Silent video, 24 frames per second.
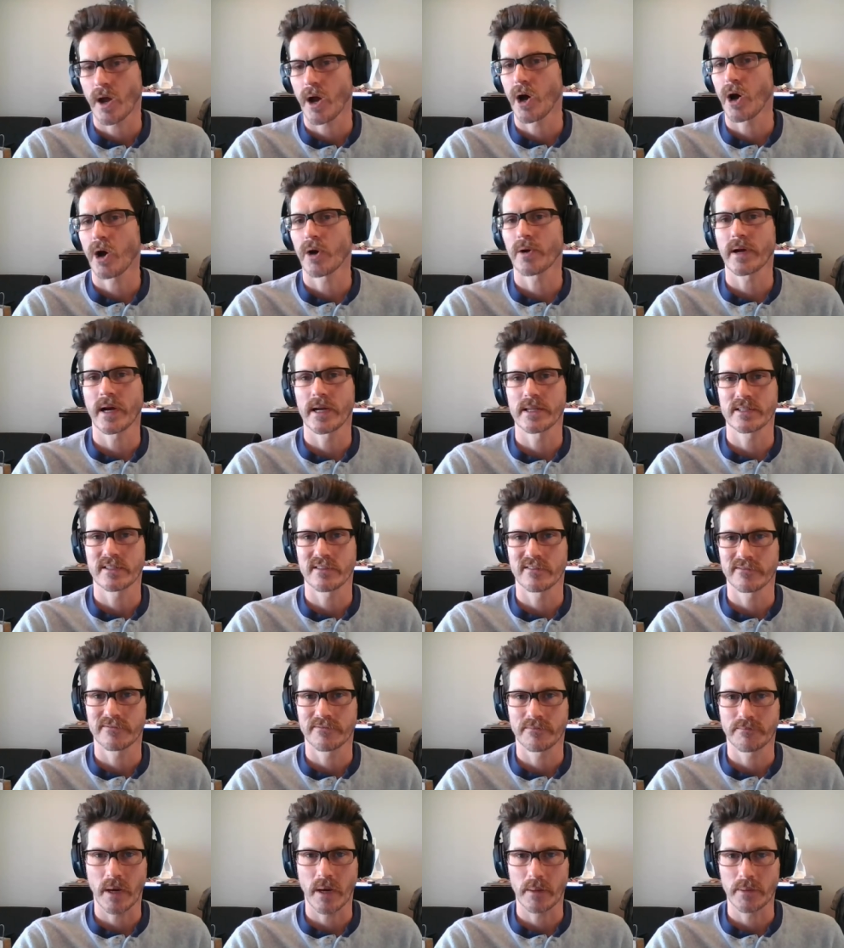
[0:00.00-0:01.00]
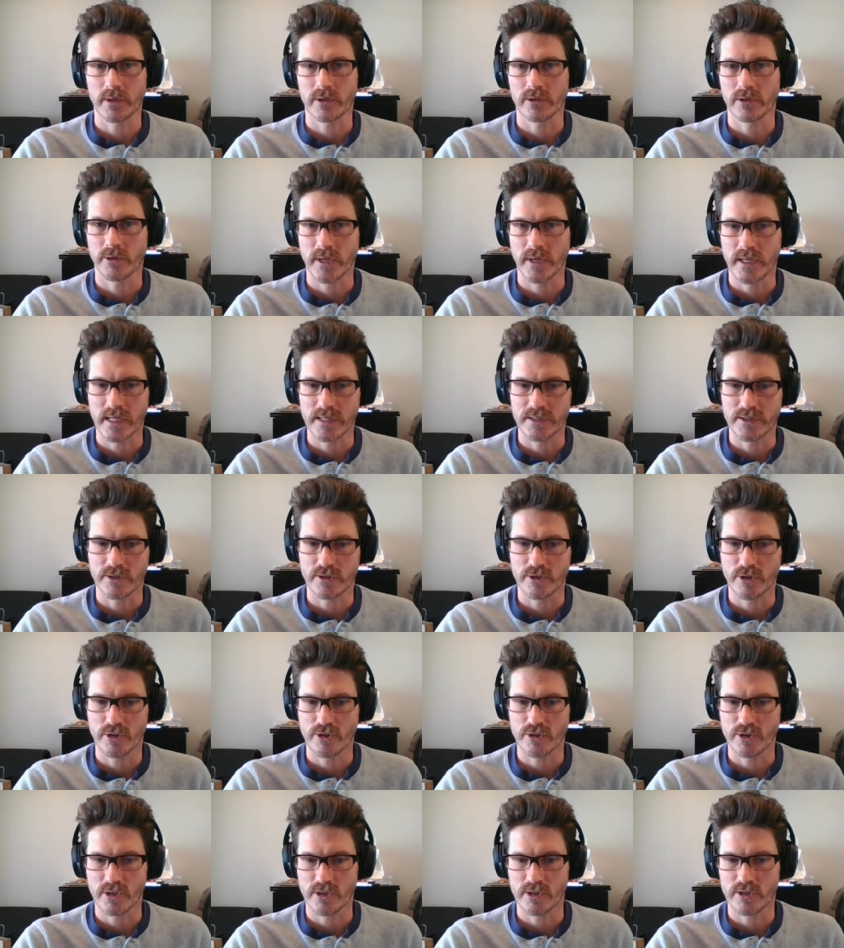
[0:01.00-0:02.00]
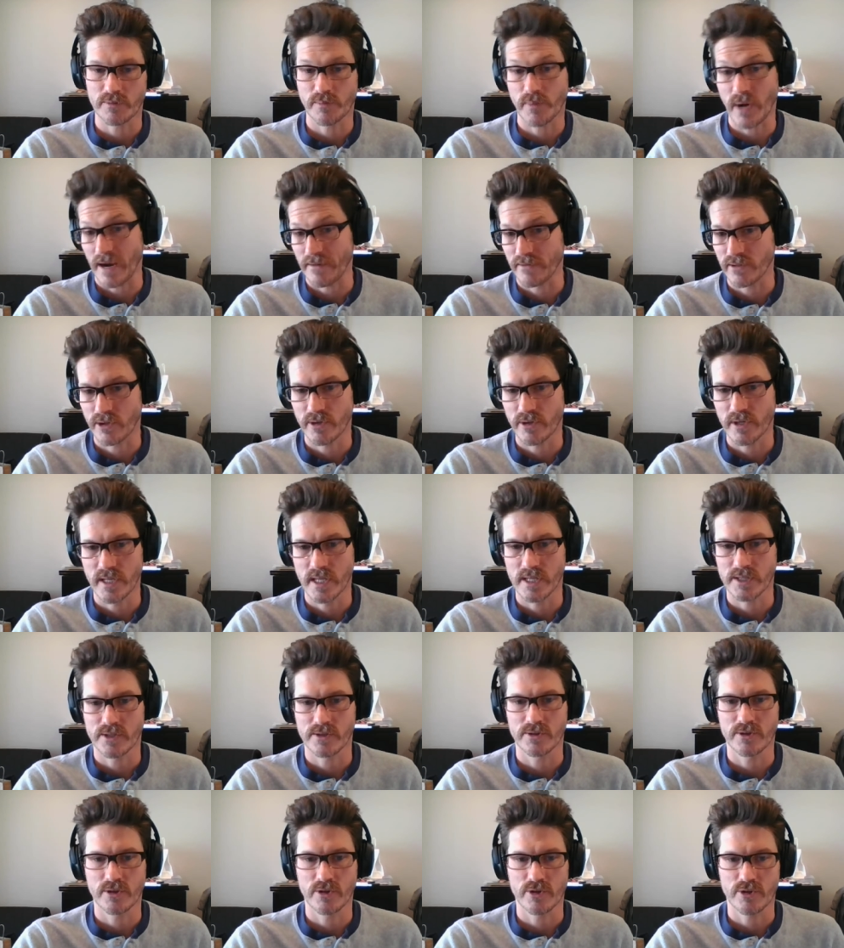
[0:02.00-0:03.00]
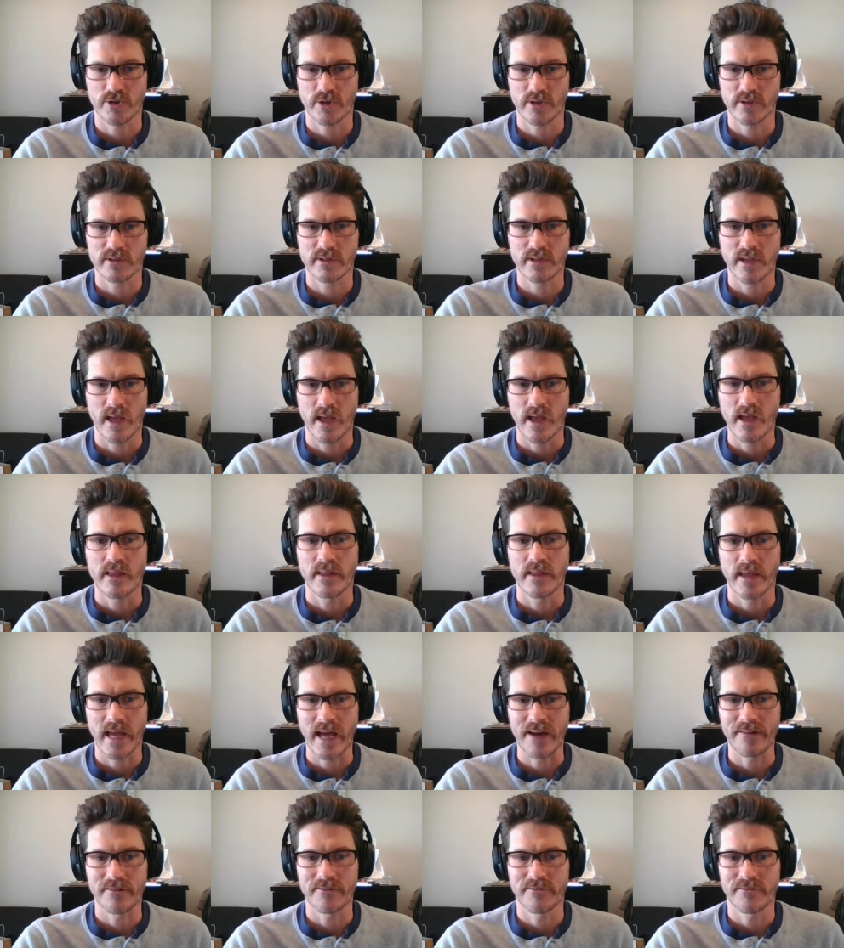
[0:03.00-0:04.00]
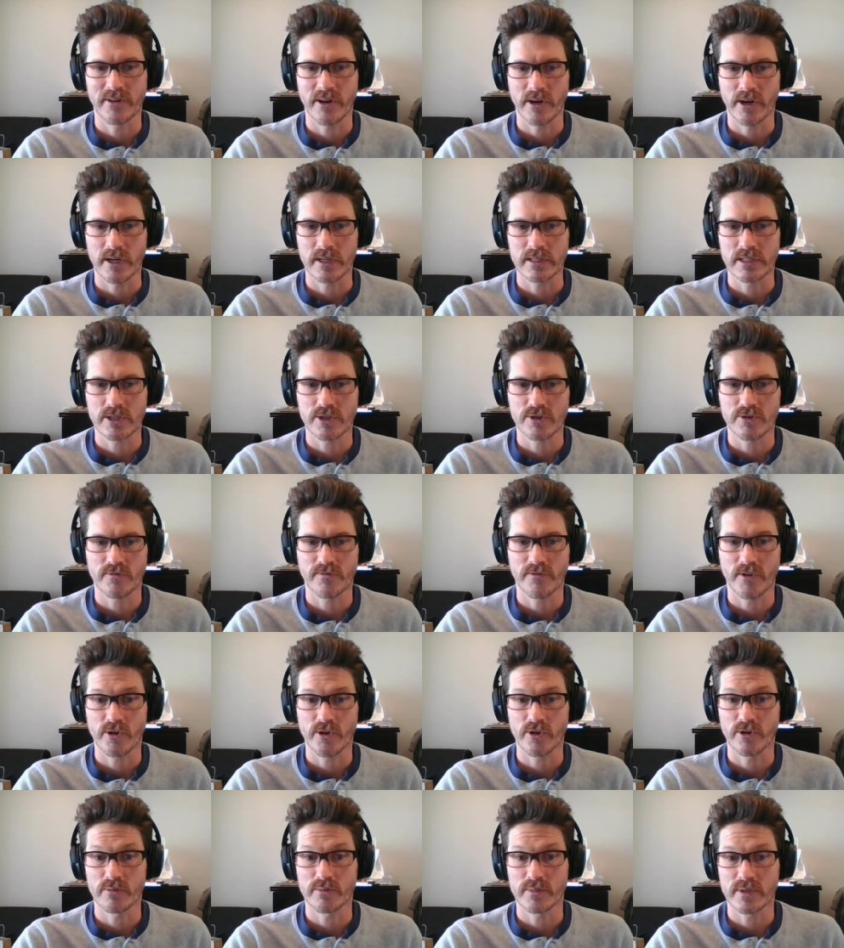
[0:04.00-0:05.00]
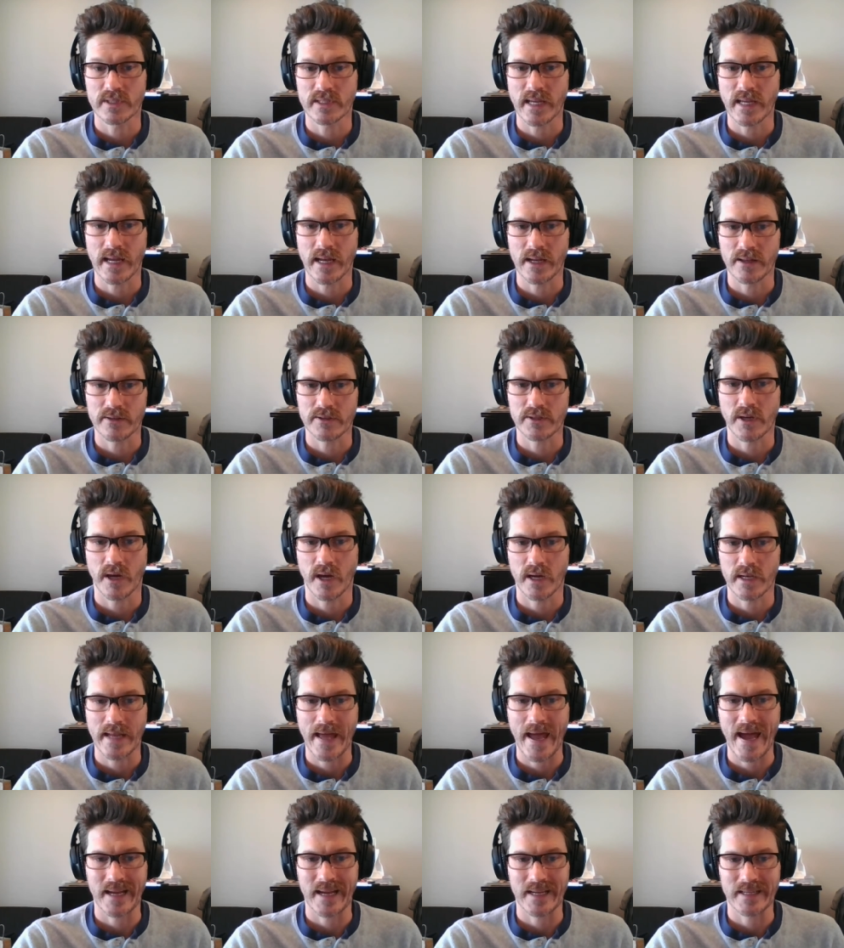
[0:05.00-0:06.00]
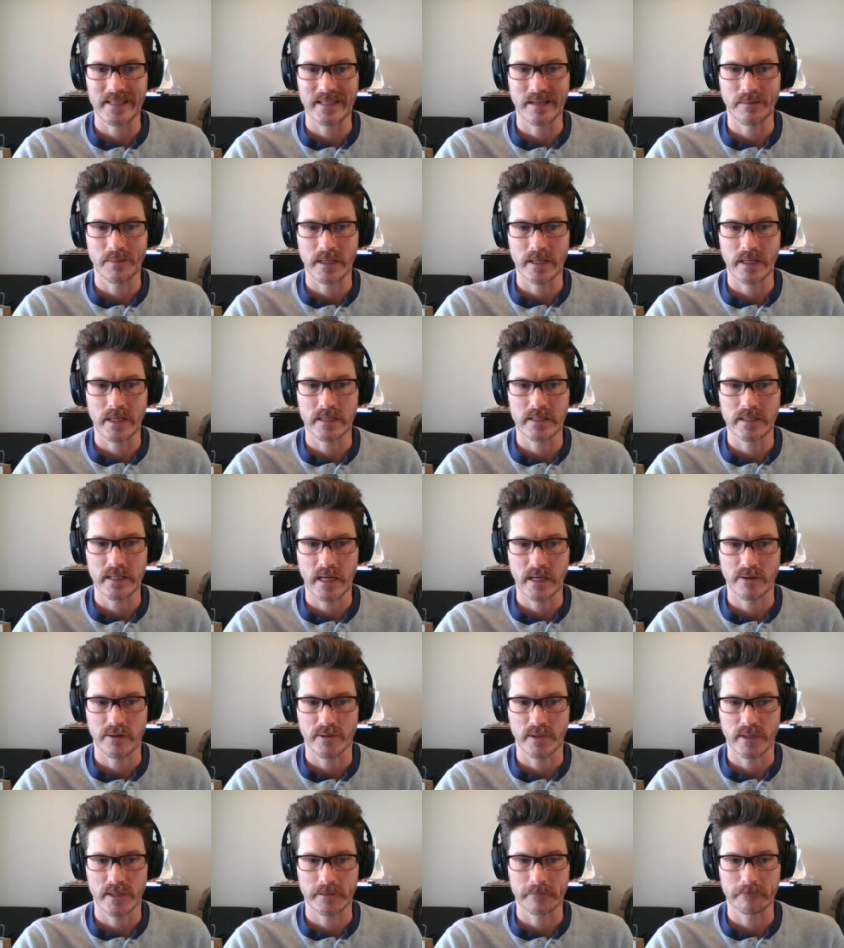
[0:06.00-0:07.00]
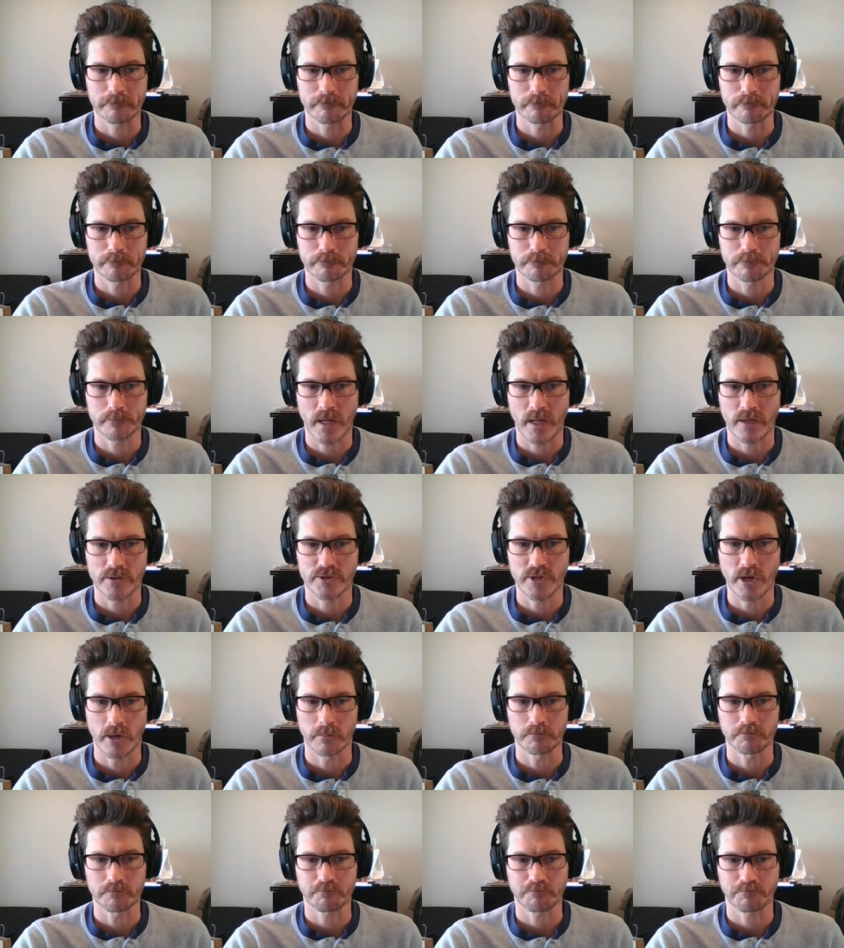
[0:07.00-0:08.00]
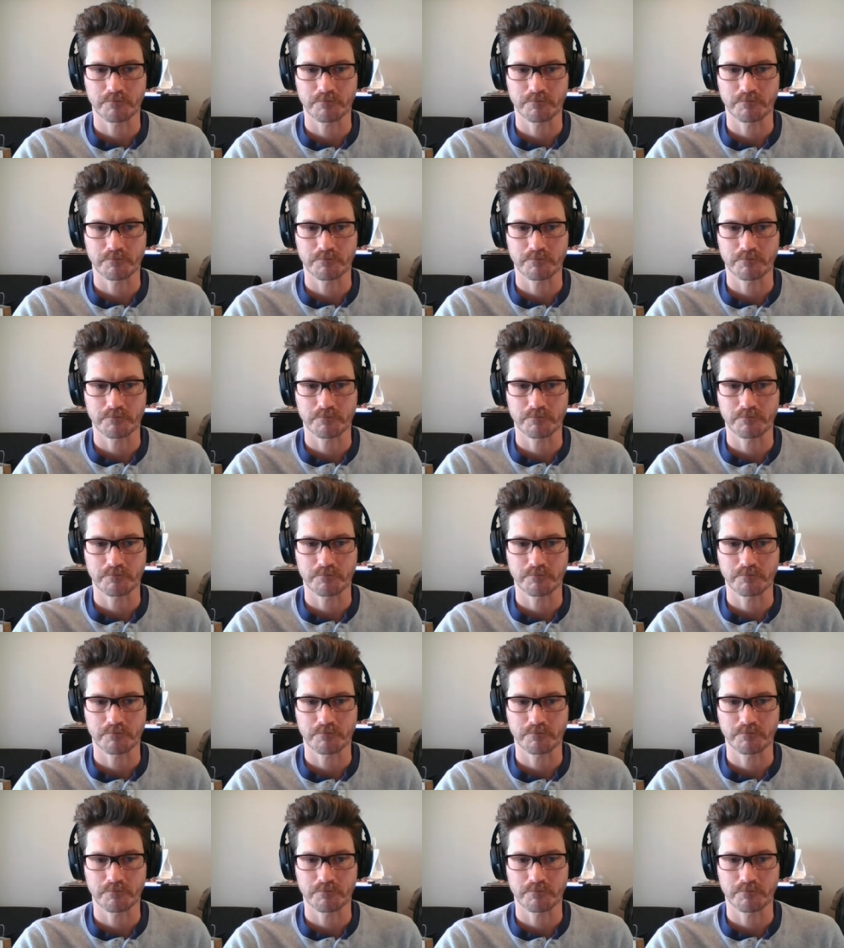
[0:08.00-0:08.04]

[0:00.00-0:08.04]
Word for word: all kinds of public learning institutions, private learning institutions, they have a very firm stance on academic integrity. So,